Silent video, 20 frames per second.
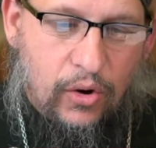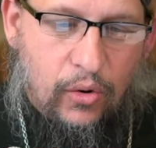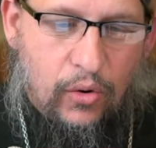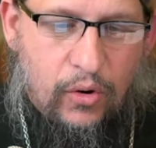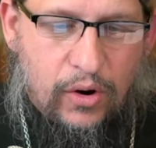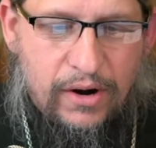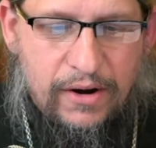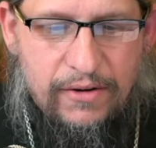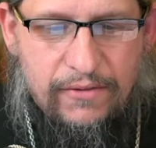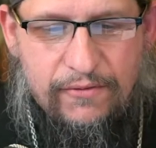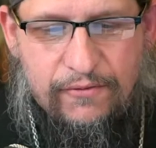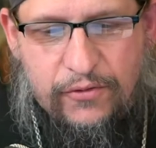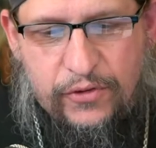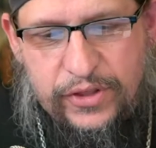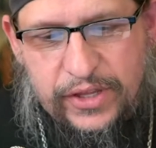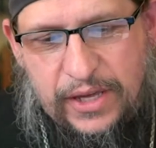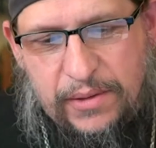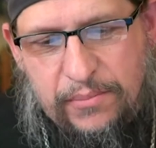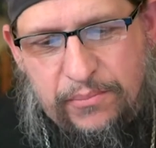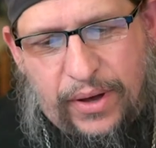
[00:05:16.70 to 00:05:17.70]
Or
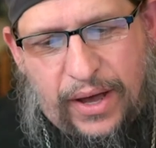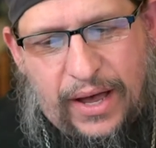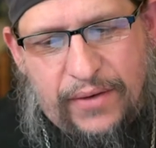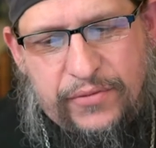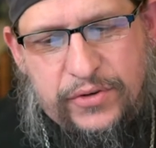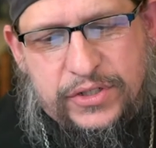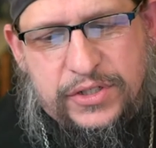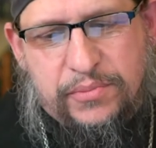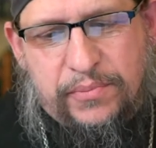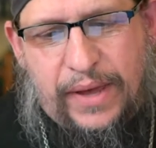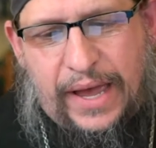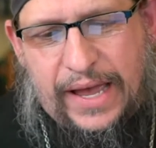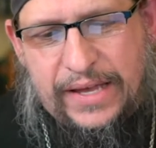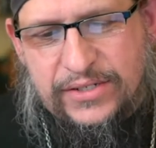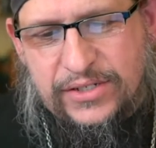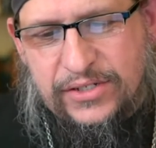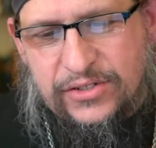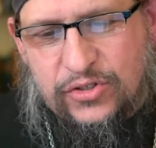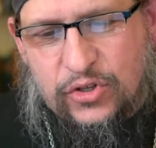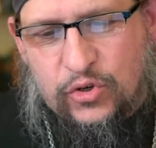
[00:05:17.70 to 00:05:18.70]
for the impoverished
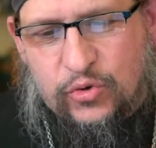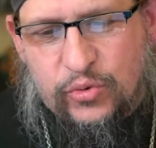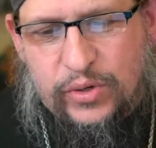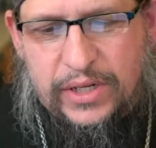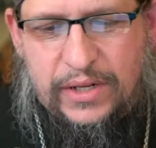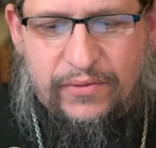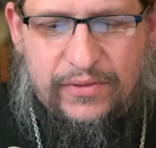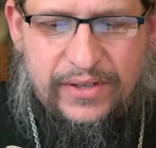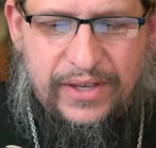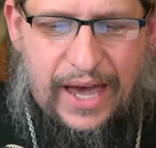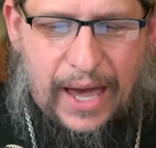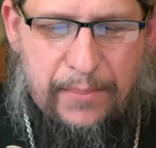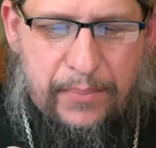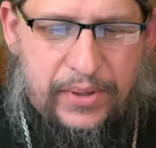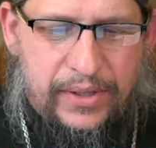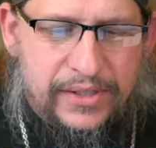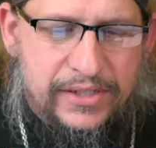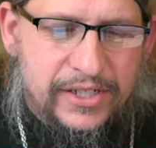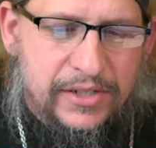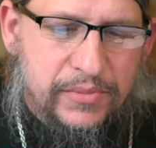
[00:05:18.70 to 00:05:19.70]
masses, the greed of
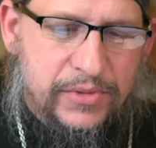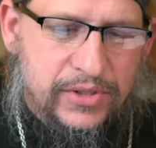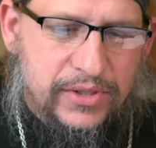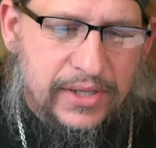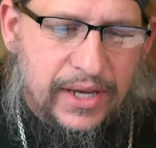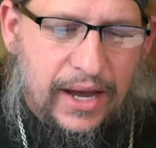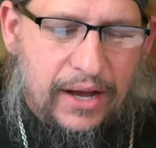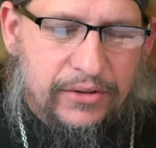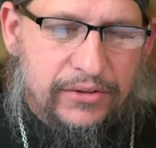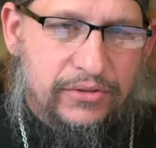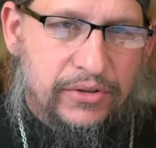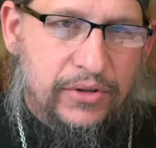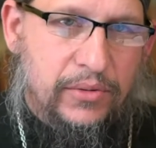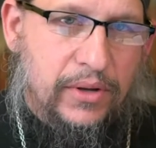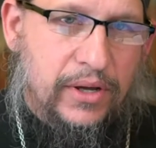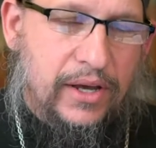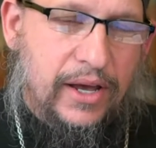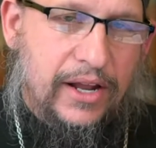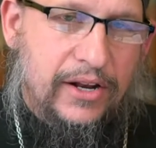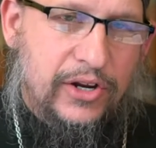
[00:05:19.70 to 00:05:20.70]
capitalism is
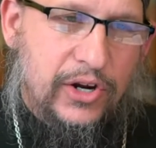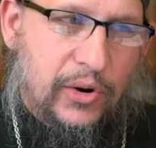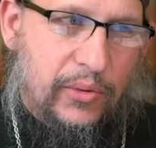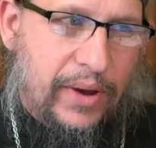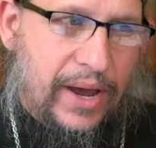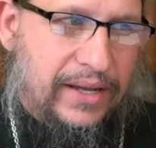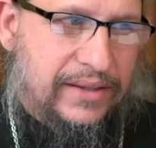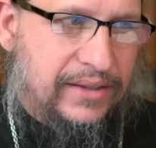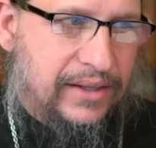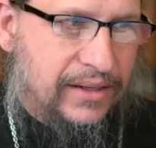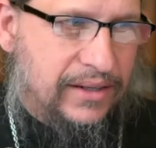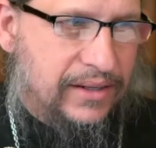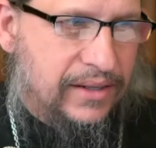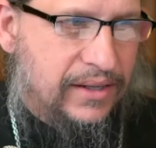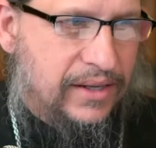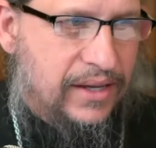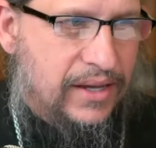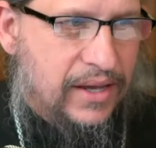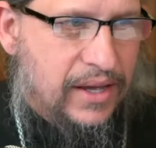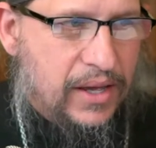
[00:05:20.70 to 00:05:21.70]
countered and corrected
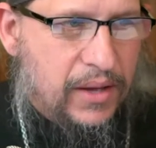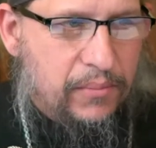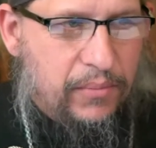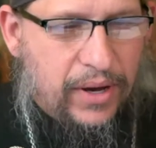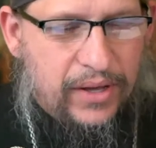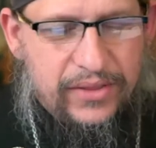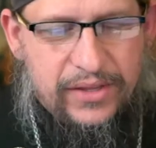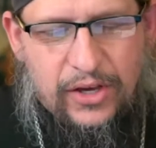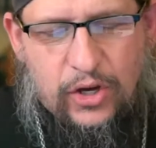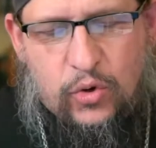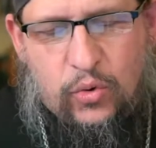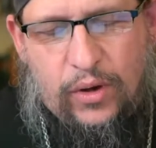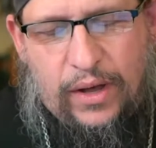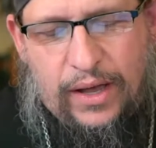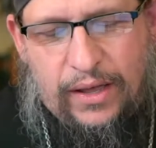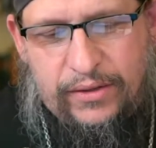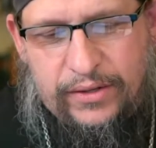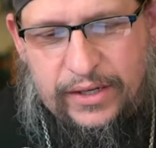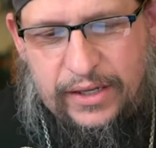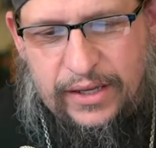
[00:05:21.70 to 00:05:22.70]
by the
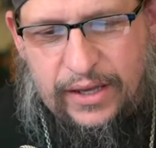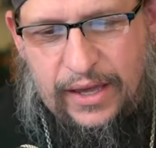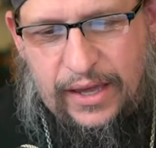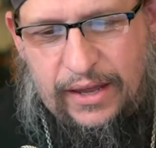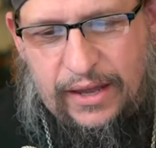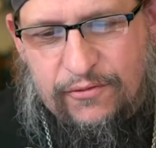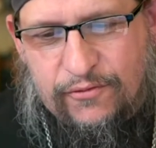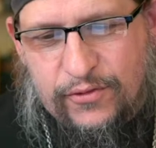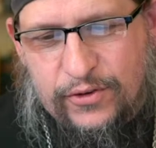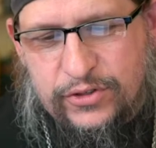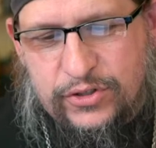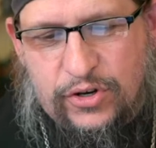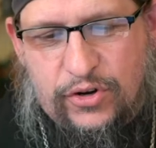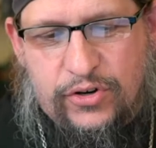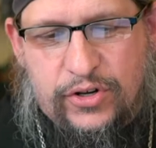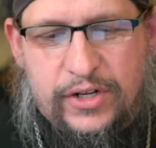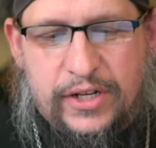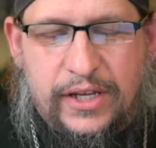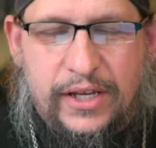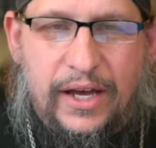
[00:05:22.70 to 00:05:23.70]
equality and
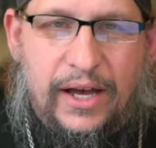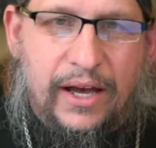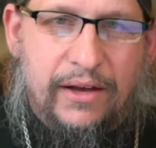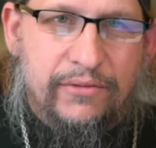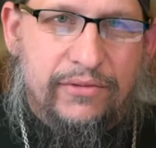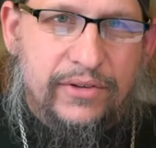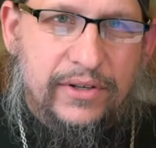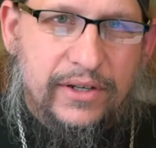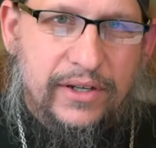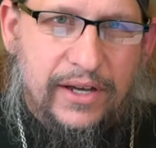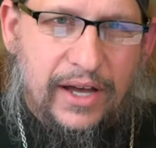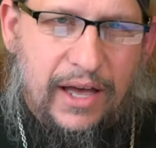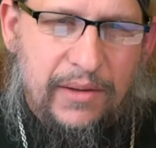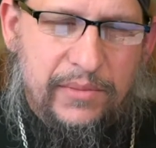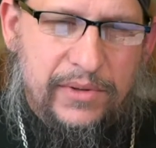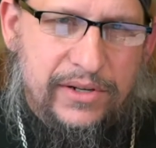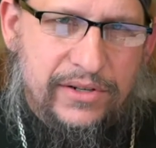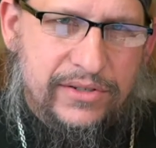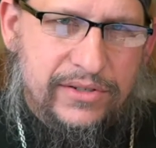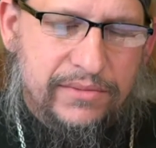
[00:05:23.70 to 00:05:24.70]
fraternity of
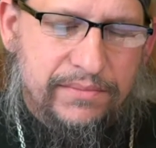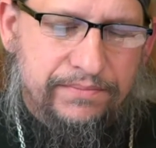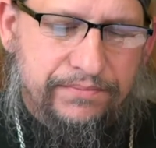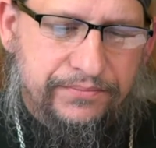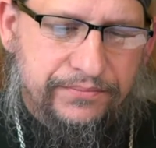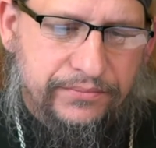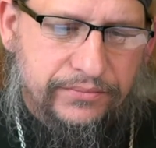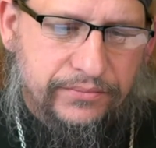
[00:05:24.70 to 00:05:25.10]
communism.